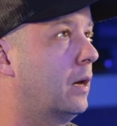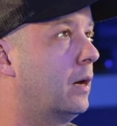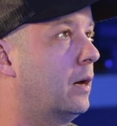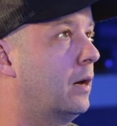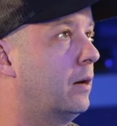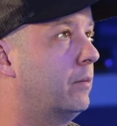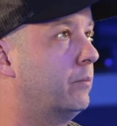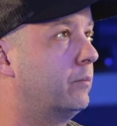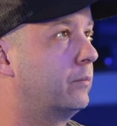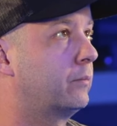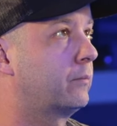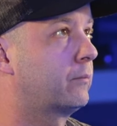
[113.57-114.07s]

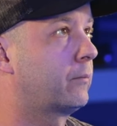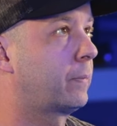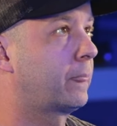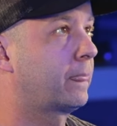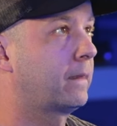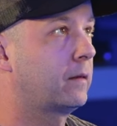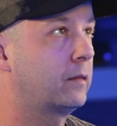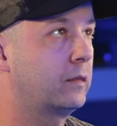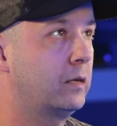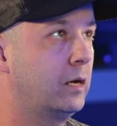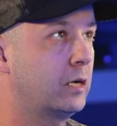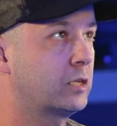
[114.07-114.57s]
Um,
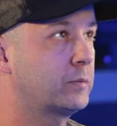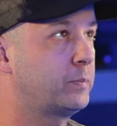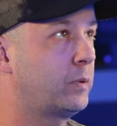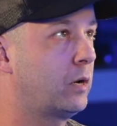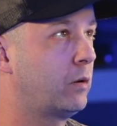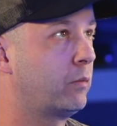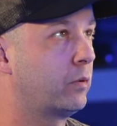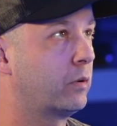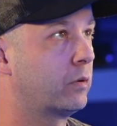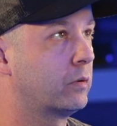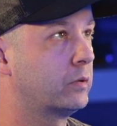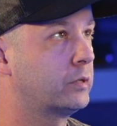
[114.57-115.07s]
the next
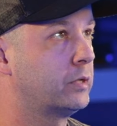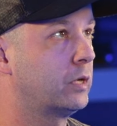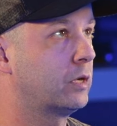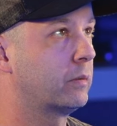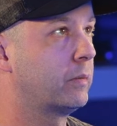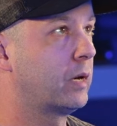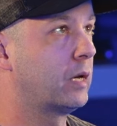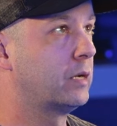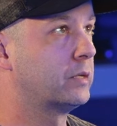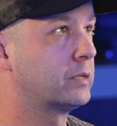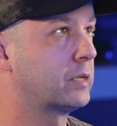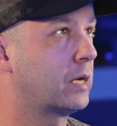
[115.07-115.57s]
part we are going to
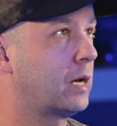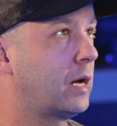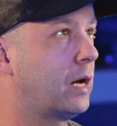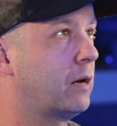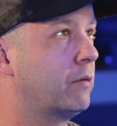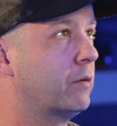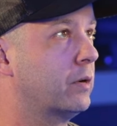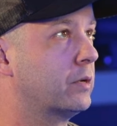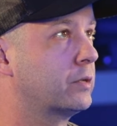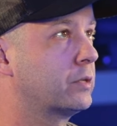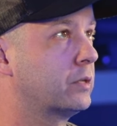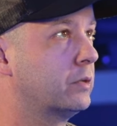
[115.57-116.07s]
talk about is
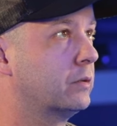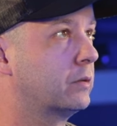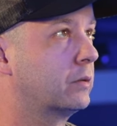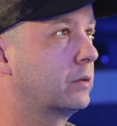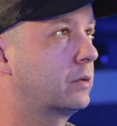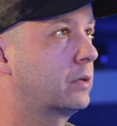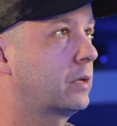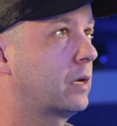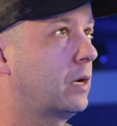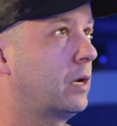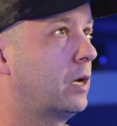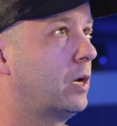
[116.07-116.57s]
iris, and
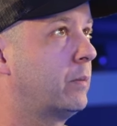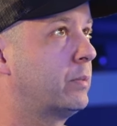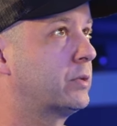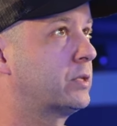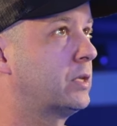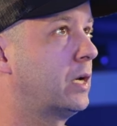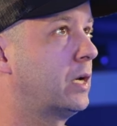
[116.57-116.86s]
kind of